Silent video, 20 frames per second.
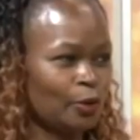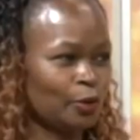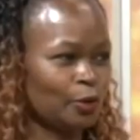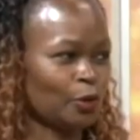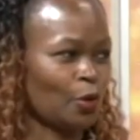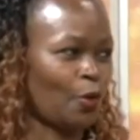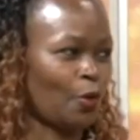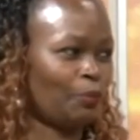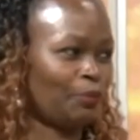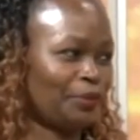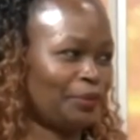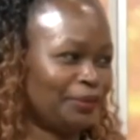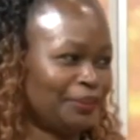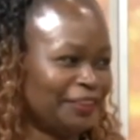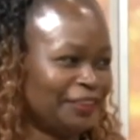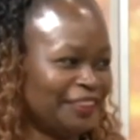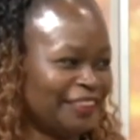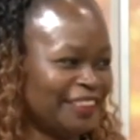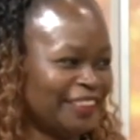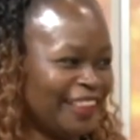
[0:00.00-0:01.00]
we lose hope?
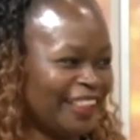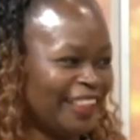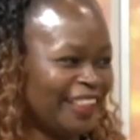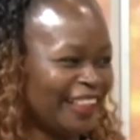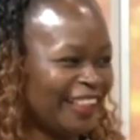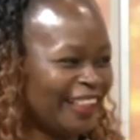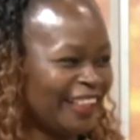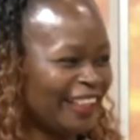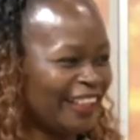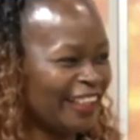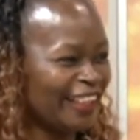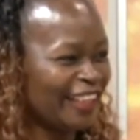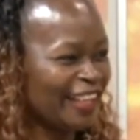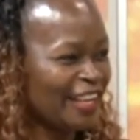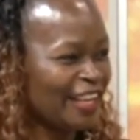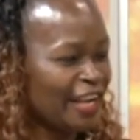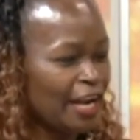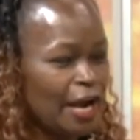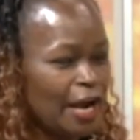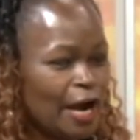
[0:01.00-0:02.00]

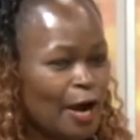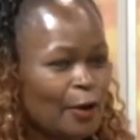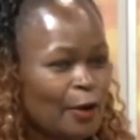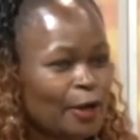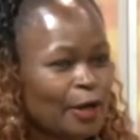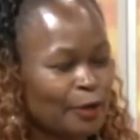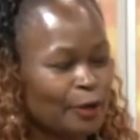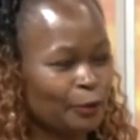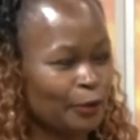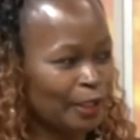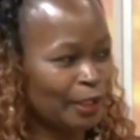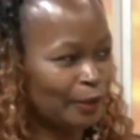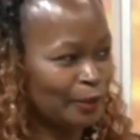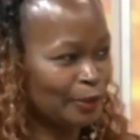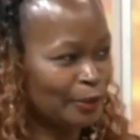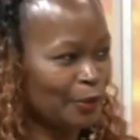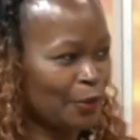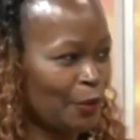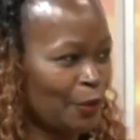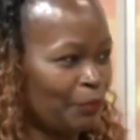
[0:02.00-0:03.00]
How can we
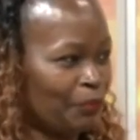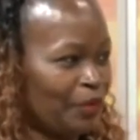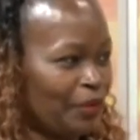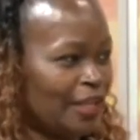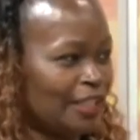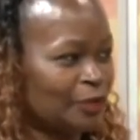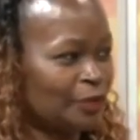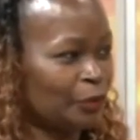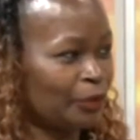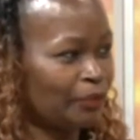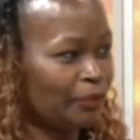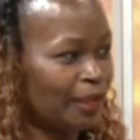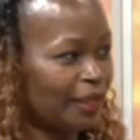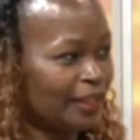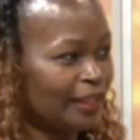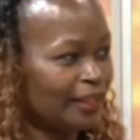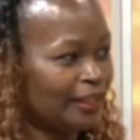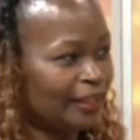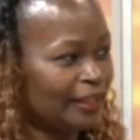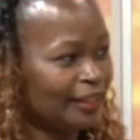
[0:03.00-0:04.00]
lose hope as
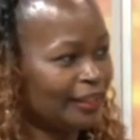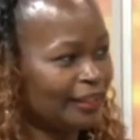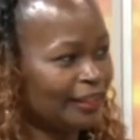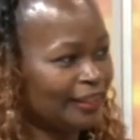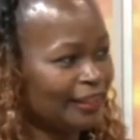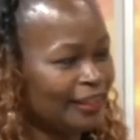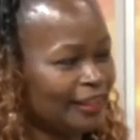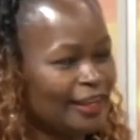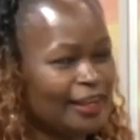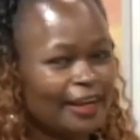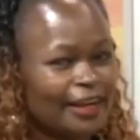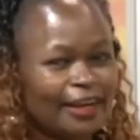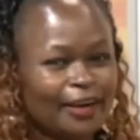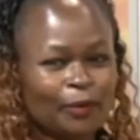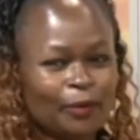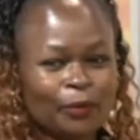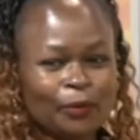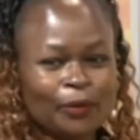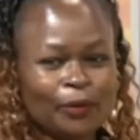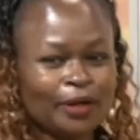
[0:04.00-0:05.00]
women?
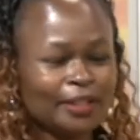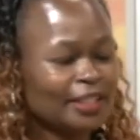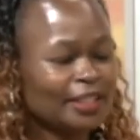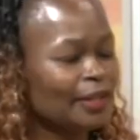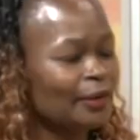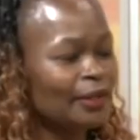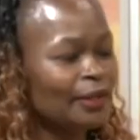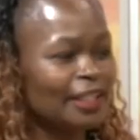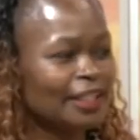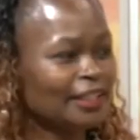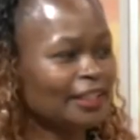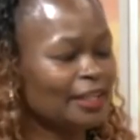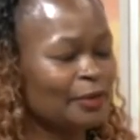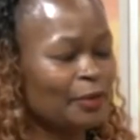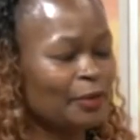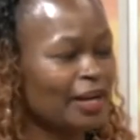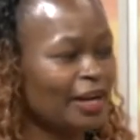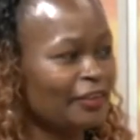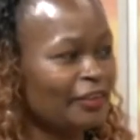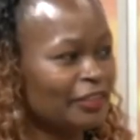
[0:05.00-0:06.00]
Mm-hmm. What, the only
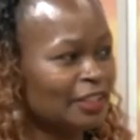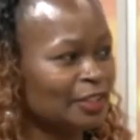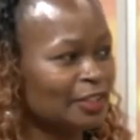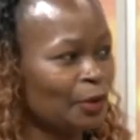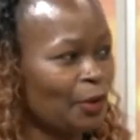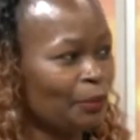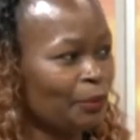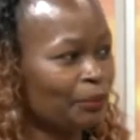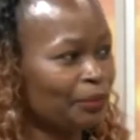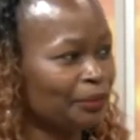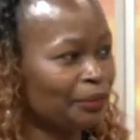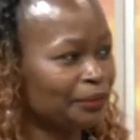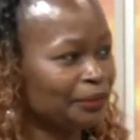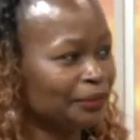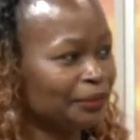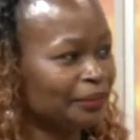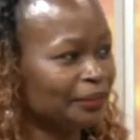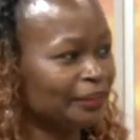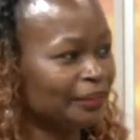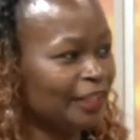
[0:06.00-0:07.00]
thing we have is hope
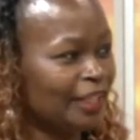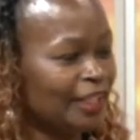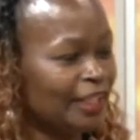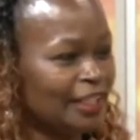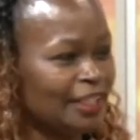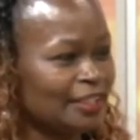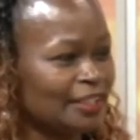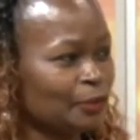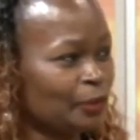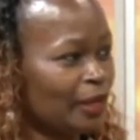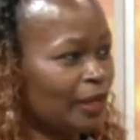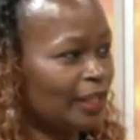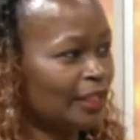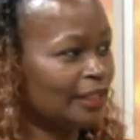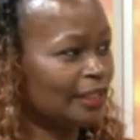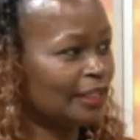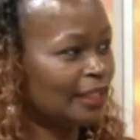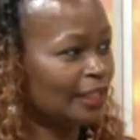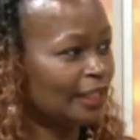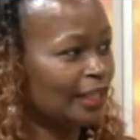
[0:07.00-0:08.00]
in this
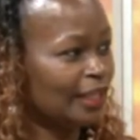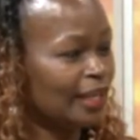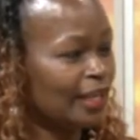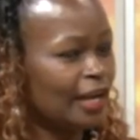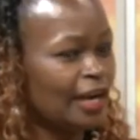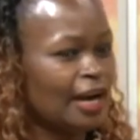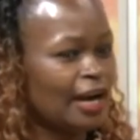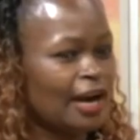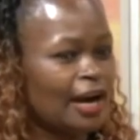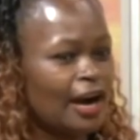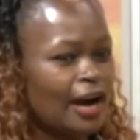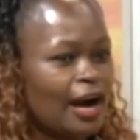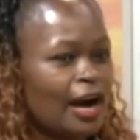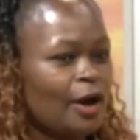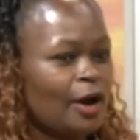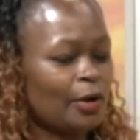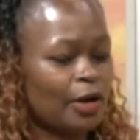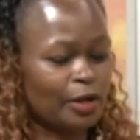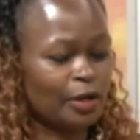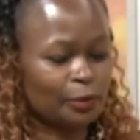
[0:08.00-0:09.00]
world.
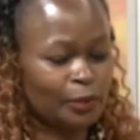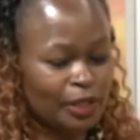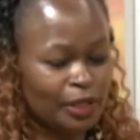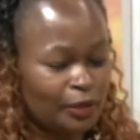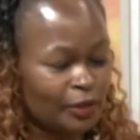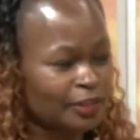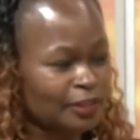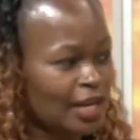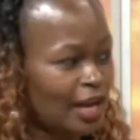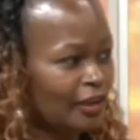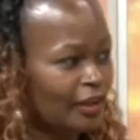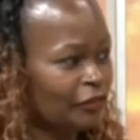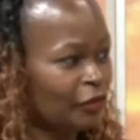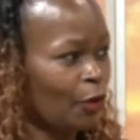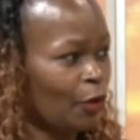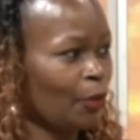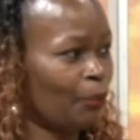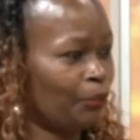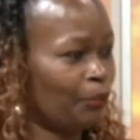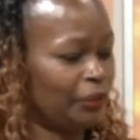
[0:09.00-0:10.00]
How can we not
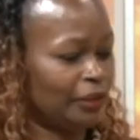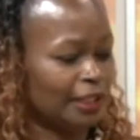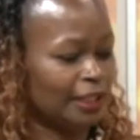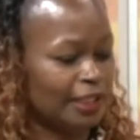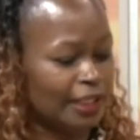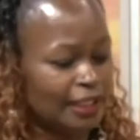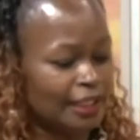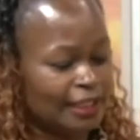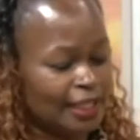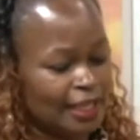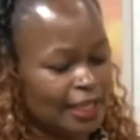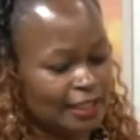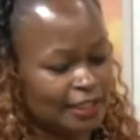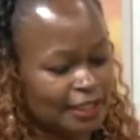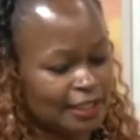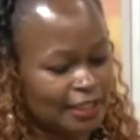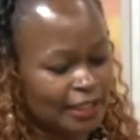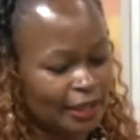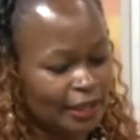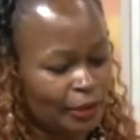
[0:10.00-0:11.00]
have hope
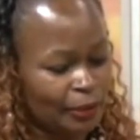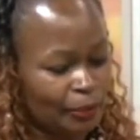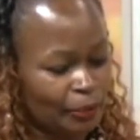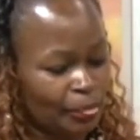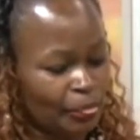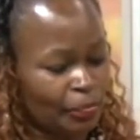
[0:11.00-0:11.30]
that,